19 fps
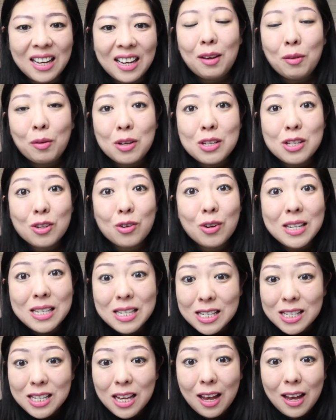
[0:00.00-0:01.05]
He was
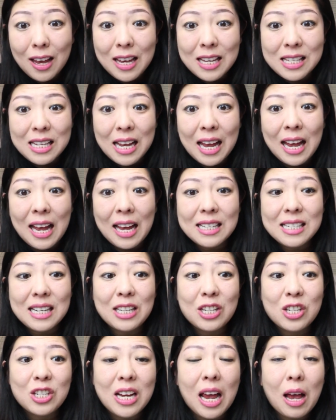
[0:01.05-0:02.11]
criticised at
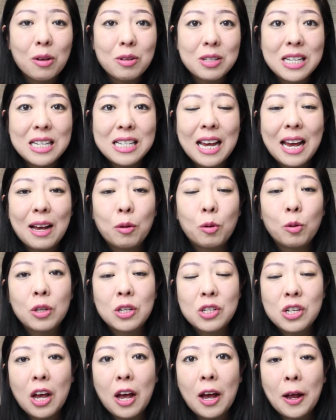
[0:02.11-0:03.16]
and shouted at all
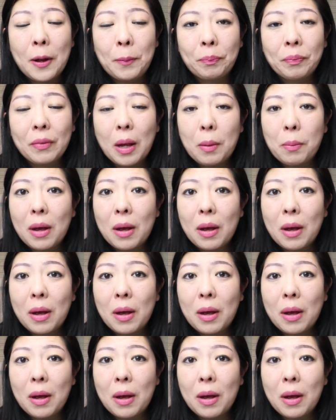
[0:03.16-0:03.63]
the time